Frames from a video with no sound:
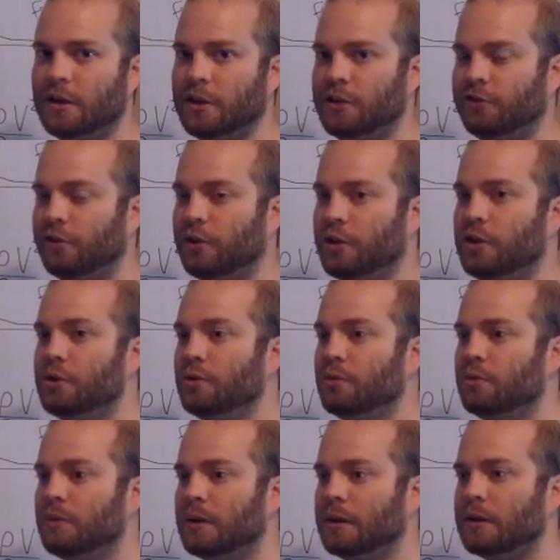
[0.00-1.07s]
So
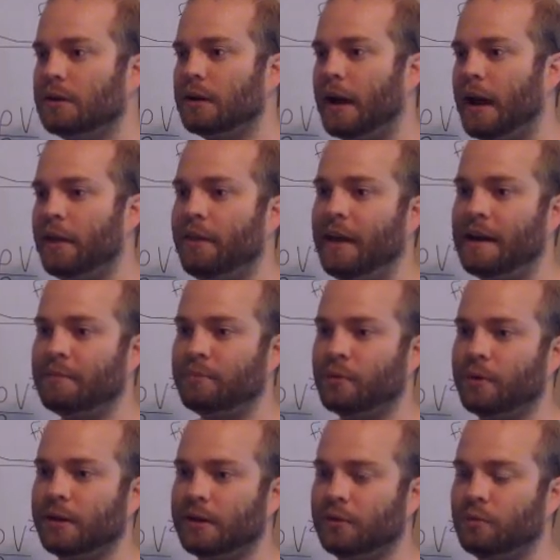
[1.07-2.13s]
you, at that
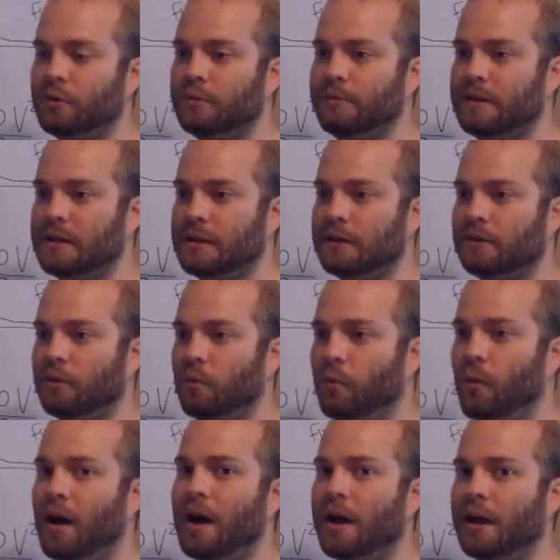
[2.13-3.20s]
point, would be
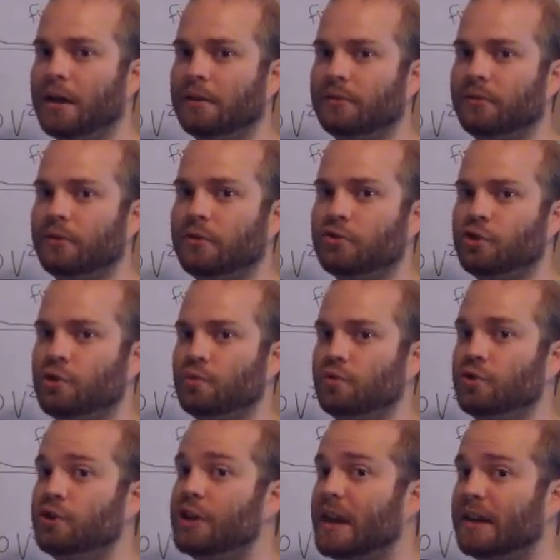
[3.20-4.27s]
wise to
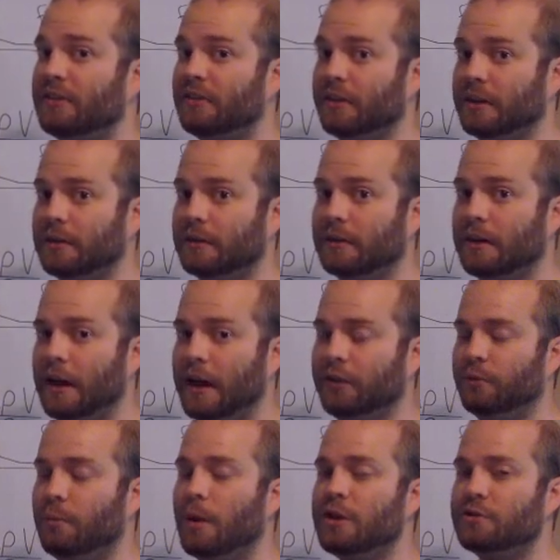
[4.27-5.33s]
jettison as
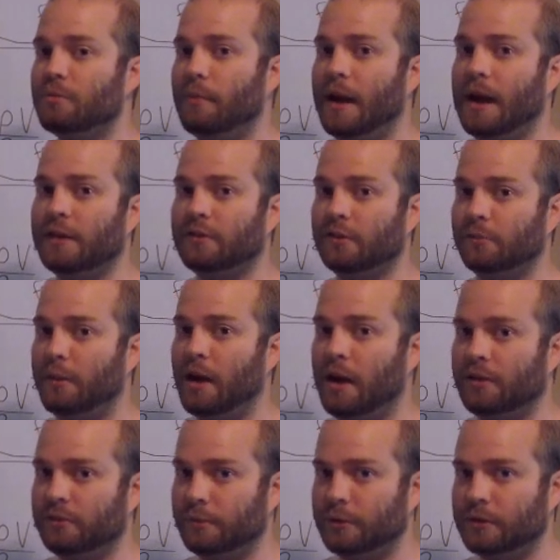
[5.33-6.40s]
much mass as
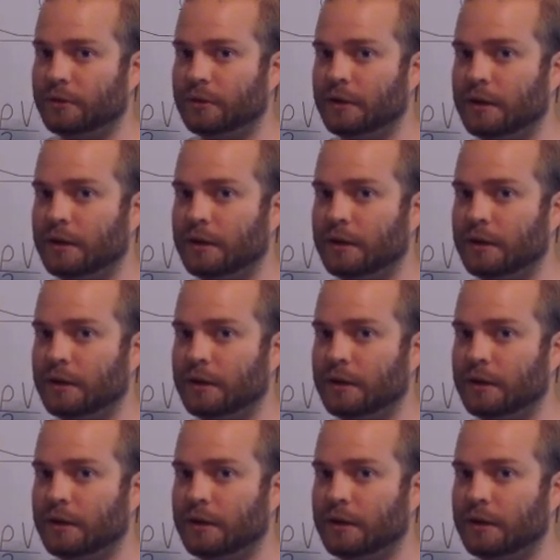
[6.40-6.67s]
possible.